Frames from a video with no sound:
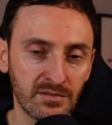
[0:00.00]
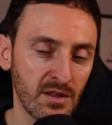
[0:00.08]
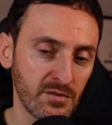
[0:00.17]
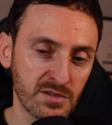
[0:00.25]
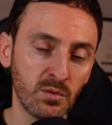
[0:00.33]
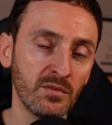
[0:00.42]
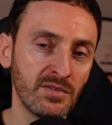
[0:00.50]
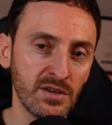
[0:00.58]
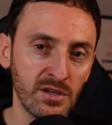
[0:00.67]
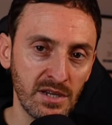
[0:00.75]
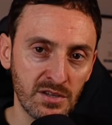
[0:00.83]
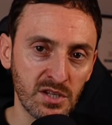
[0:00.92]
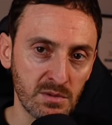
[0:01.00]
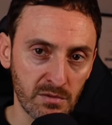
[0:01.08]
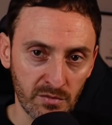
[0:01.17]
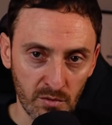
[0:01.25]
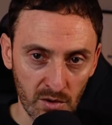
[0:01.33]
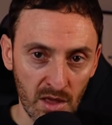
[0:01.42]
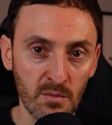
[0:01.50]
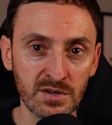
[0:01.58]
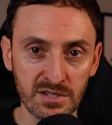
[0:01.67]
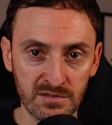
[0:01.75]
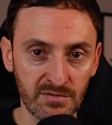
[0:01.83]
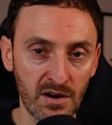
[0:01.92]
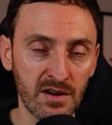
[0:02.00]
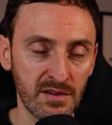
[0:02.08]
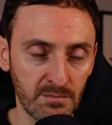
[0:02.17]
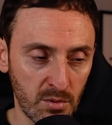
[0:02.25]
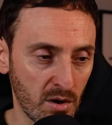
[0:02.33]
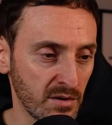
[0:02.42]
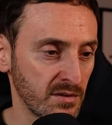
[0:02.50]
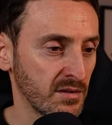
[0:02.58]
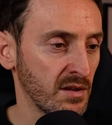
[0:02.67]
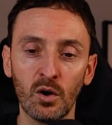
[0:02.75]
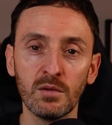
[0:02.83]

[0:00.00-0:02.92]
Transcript: Now, there's one thing you need to do before that, which is very important.